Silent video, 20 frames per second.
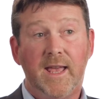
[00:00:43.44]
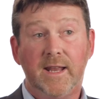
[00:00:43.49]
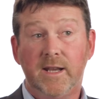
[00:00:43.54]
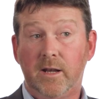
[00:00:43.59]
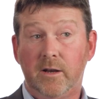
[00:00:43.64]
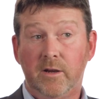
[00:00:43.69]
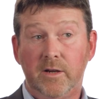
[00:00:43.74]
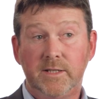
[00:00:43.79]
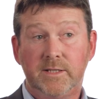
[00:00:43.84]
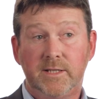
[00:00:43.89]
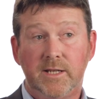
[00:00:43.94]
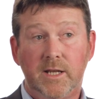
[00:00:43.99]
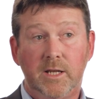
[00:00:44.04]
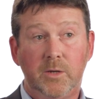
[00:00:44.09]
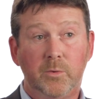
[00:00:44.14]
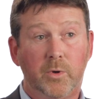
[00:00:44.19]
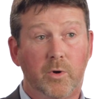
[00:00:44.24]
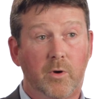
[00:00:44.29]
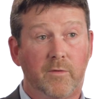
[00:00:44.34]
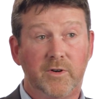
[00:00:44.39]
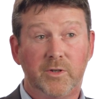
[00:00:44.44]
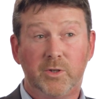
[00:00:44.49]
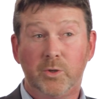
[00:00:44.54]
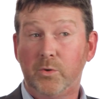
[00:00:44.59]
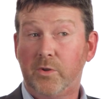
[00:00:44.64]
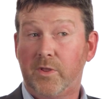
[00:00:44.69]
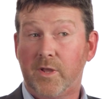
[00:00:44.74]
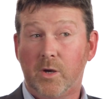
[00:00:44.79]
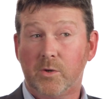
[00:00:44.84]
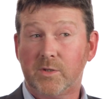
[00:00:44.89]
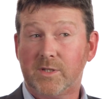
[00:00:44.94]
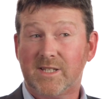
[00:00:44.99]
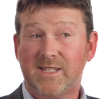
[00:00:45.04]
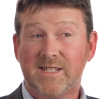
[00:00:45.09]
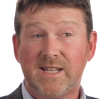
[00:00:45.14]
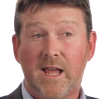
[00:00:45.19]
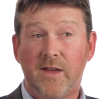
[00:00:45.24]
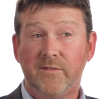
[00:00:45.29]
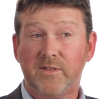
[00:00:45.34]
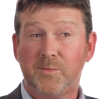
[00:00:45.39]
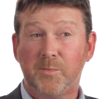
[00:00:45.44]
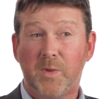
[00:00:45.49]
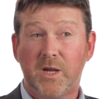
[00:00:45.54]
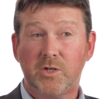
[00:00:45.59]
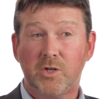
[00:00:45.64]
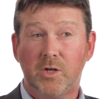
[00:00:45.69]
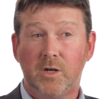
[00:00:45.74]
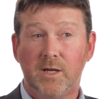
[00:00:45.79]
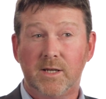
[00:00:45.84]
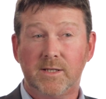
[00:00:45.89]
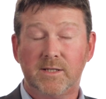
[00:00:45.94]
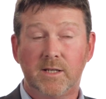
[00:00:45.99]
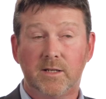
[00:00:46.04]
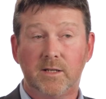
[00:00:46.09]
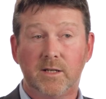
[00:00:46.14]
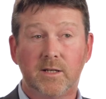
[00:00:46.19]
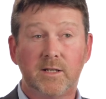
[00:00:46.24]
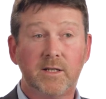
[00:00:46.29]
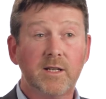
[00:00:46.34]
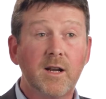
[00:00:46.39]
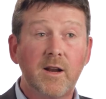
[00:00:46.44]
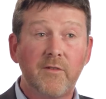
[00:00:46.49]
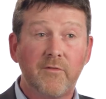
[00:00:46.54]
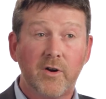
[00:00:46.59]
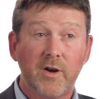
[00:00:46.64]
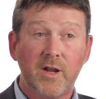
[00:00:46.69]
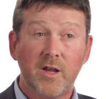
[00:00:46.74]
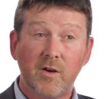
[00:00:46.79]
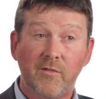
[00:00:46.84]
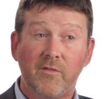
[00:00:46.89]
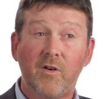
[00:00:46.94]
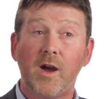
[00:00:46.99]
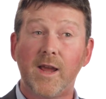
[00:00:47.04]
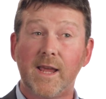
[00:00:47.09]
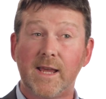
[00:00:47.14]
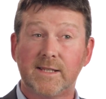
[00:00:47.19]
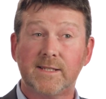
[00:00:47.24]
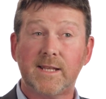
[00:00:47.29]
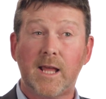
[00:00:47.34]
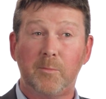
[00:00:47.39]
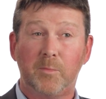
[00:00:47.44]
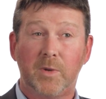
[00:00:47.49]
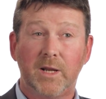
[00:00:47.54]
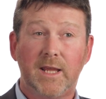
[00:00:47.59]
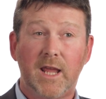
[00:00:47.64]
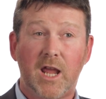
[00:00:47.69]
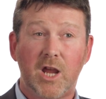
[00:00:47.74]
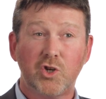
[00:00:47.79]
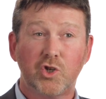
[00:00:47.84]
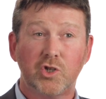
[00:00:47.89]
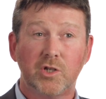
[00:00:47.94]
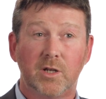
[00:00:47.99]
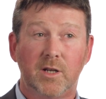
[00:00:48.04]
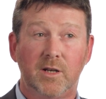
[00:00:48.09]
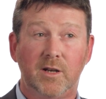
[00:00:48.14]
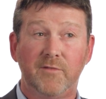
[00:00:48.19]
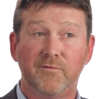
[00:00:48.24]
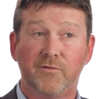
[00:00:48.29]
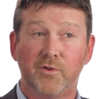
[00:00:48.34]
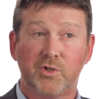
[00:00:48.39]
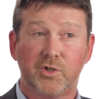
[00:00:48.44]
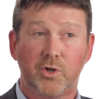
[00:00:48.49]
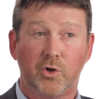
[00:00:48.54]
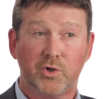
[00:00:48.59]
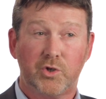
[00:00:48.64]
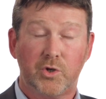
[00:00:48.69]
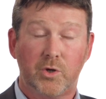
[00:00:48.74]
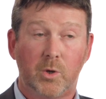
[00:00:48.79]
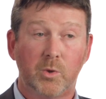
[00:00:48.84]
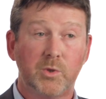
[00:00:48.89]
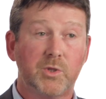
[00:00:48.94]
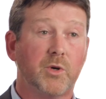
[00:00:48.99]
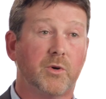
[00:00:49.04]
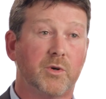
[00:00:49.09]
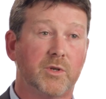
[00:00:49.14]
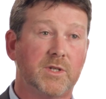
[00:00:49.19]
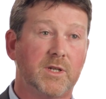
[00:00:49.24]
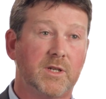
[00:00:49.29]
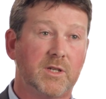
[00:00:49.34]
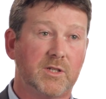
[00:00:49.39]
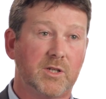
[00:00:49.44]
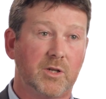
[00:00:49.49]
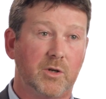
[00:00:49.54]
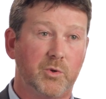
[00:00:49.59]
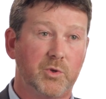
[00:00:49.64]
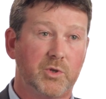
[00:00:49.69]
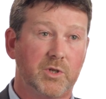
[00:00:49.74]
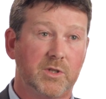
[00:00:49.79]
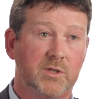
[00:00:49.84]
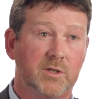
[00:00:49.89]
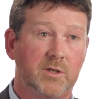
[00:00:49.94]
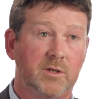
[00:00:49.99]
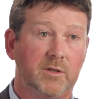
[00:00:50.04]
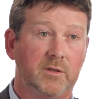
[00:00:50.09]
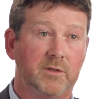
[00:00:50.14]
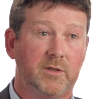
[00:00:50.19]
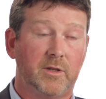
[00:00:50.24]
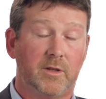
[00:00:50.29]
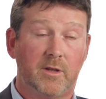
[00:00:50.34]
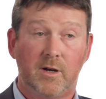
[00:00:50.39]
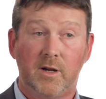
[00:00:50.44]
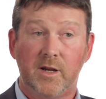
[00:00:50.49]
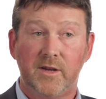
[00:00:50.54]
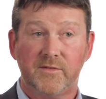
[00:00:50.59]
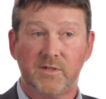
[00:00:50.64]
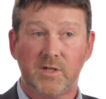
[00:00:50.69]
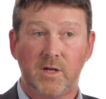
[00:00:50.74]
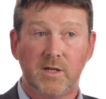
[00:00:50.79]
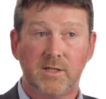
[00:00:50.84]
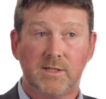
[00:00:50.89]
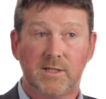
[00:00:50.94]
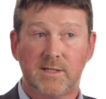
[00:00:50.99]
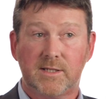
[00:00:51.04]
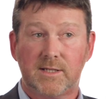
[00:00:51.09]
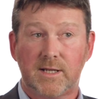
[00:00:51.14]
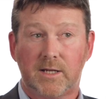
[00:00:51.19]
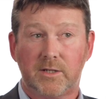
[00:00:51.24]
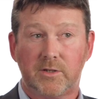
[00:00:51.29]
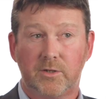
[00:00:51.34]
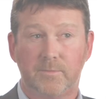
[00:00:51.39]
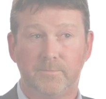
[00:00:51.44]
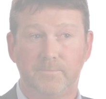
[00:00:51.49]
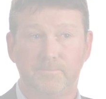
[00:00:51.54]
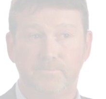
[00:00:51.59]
NNIT, with over 2,000 staff, specialize in the delivery of IS application and infrastructure outsourcing solutions to the life sciences sector.